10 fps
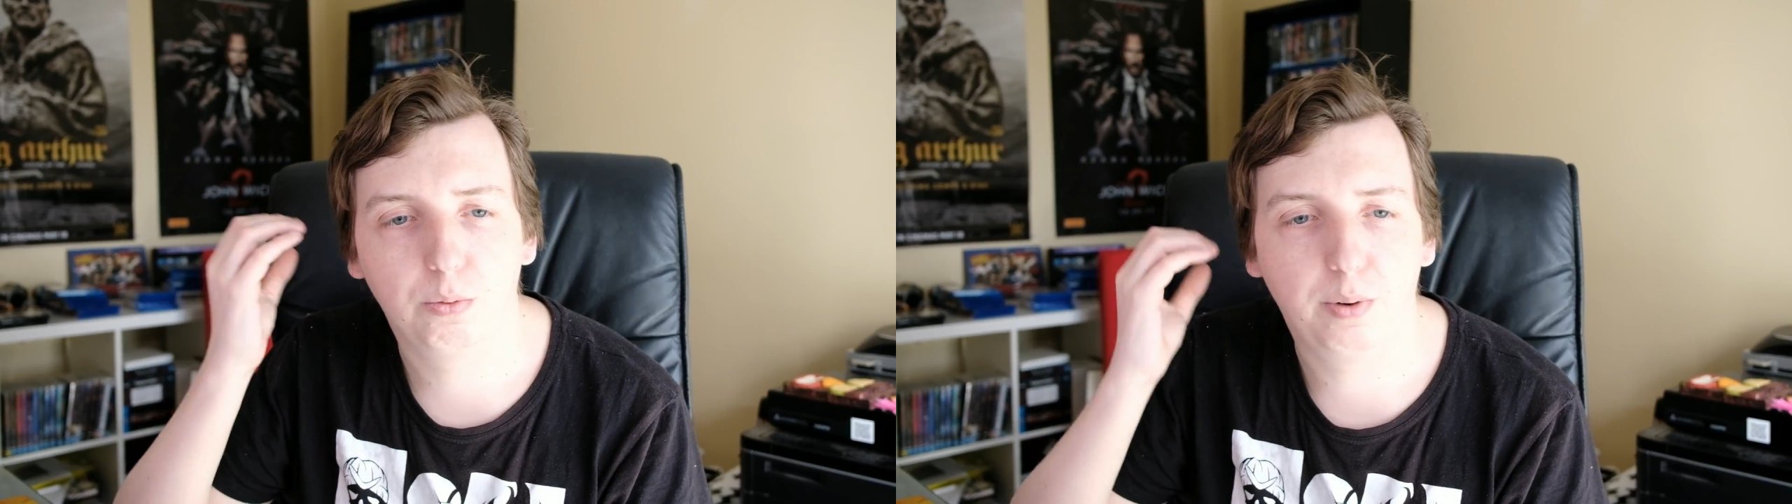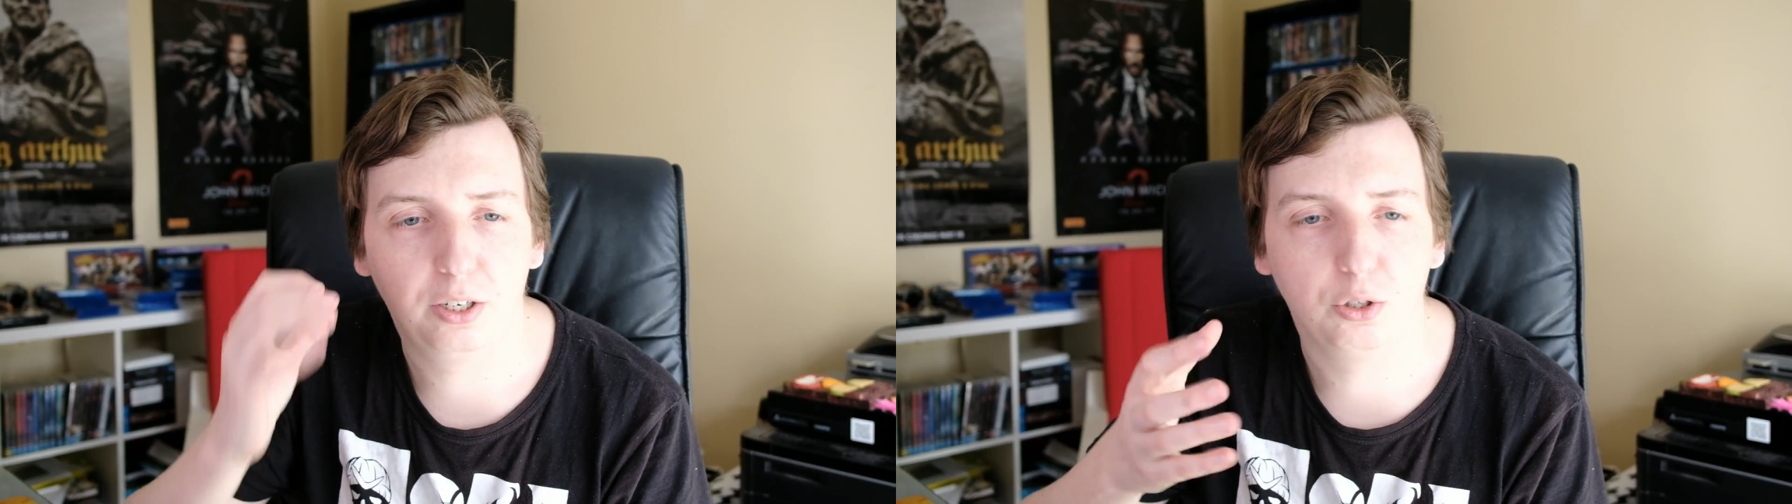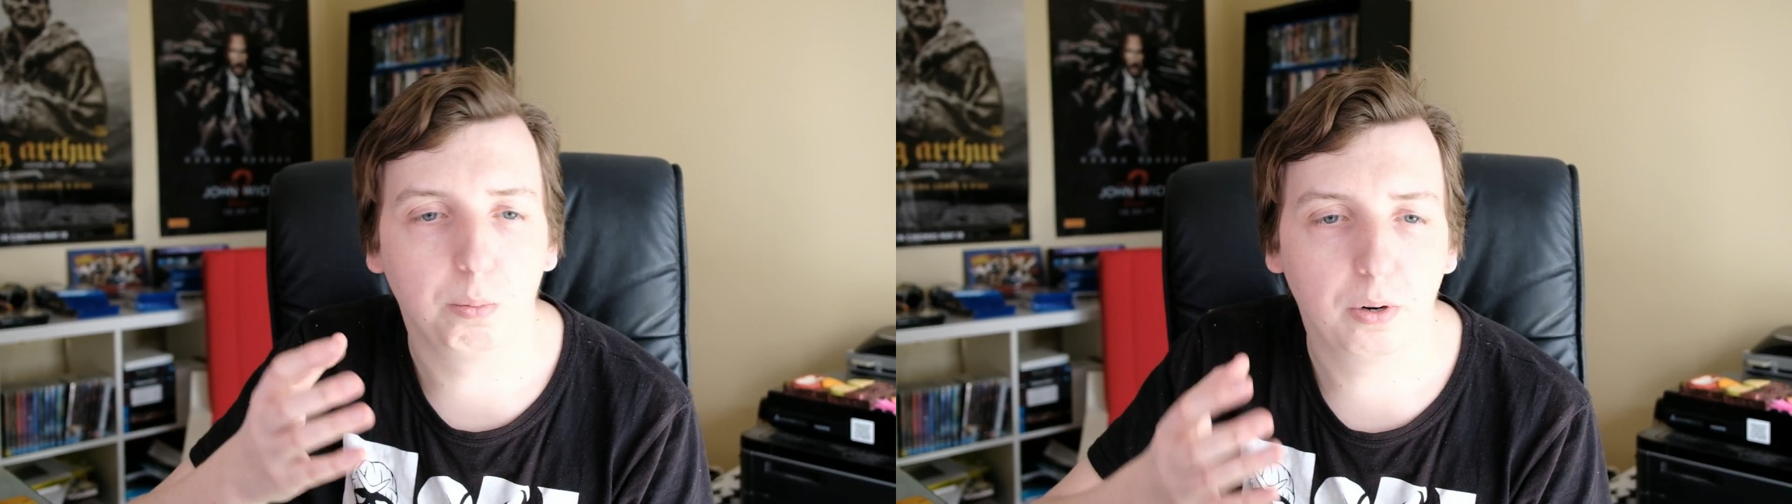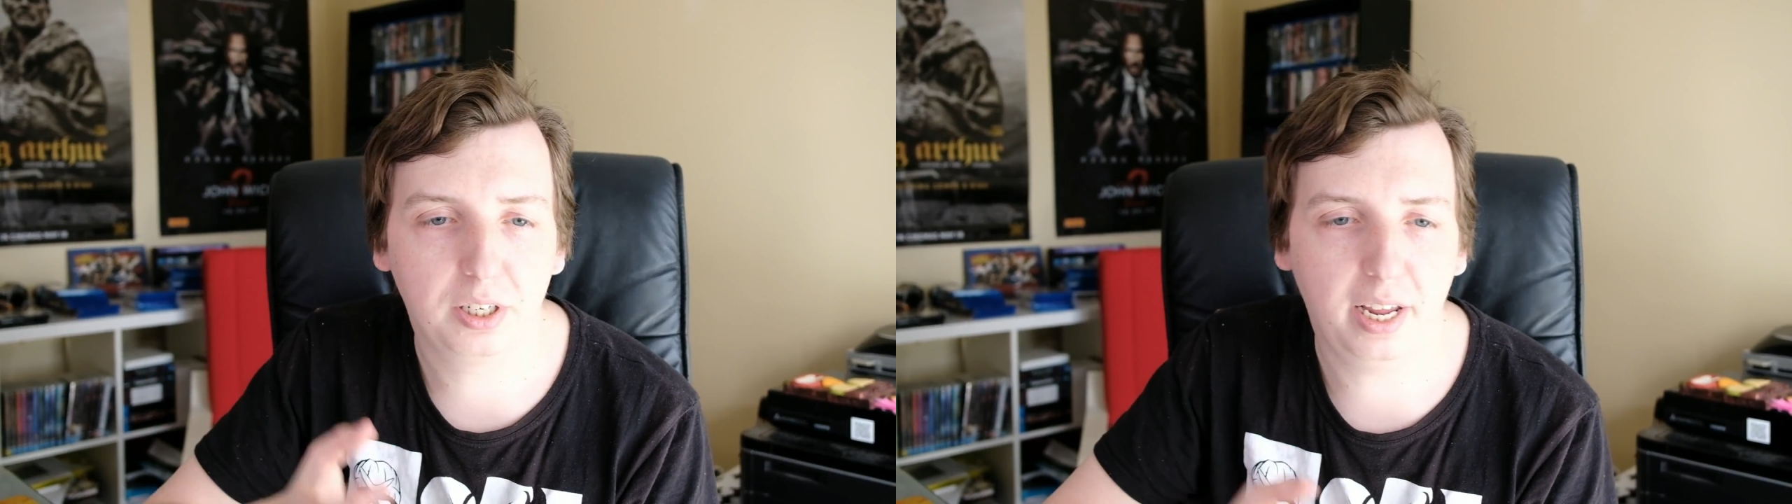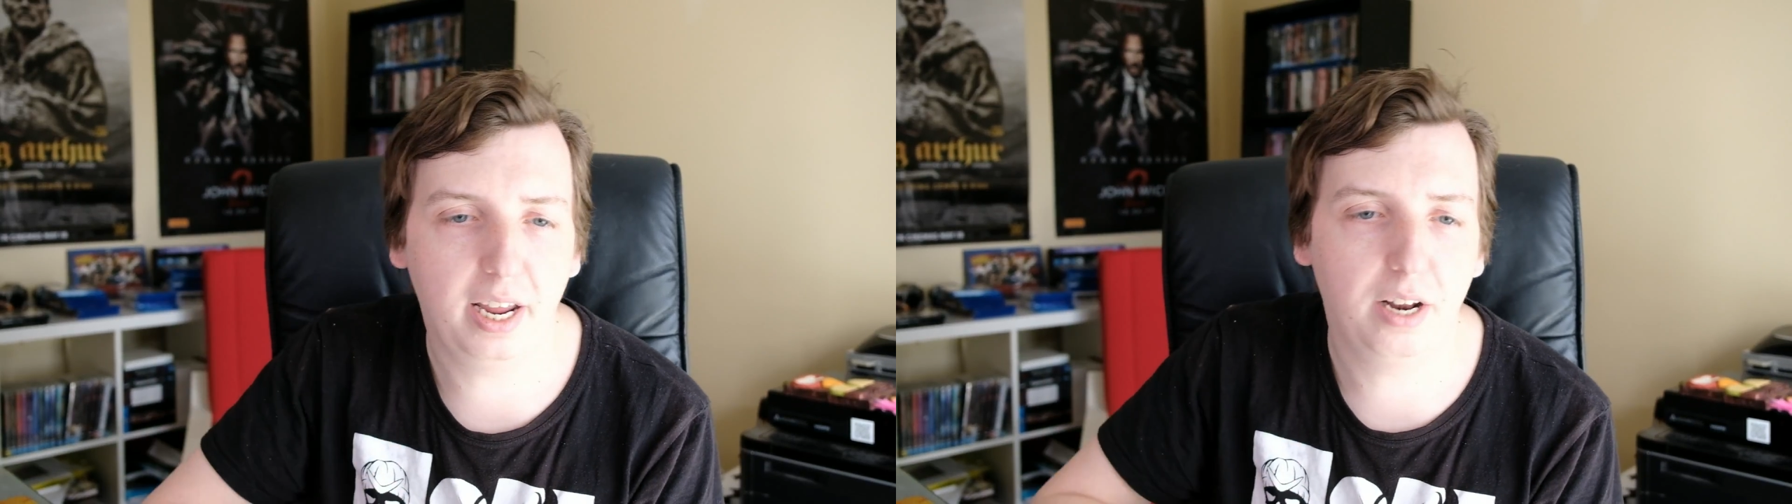Rachel
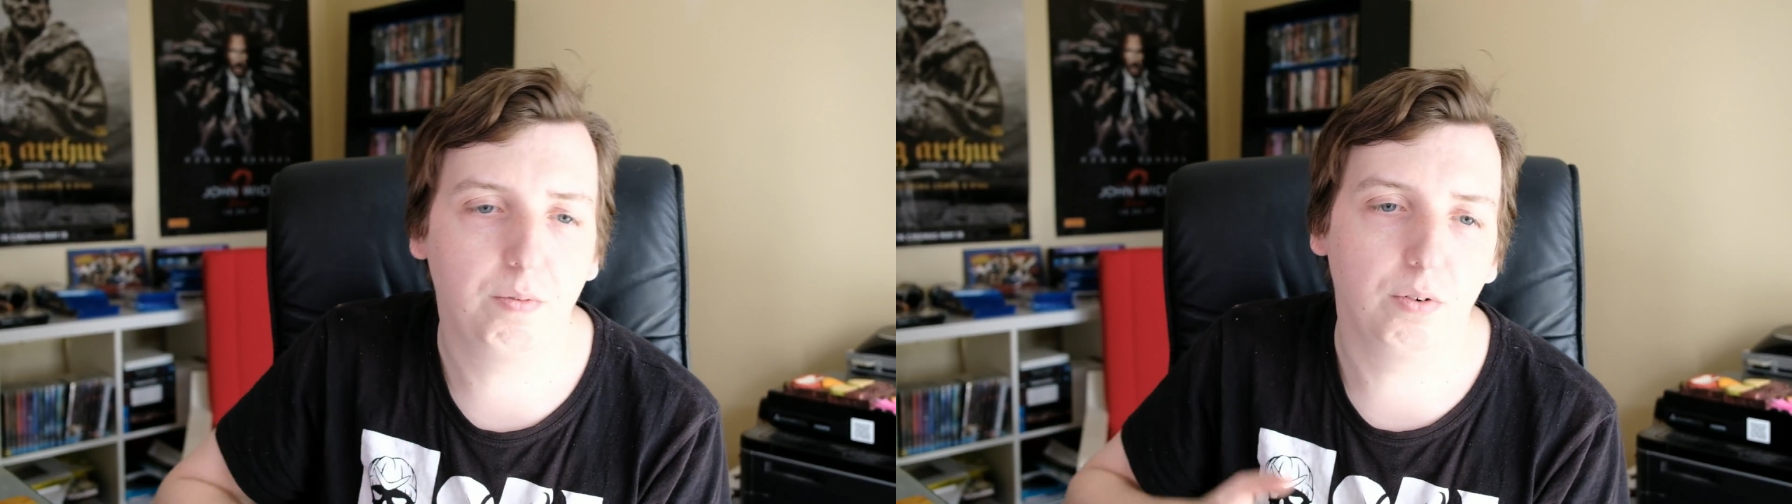Brosnahan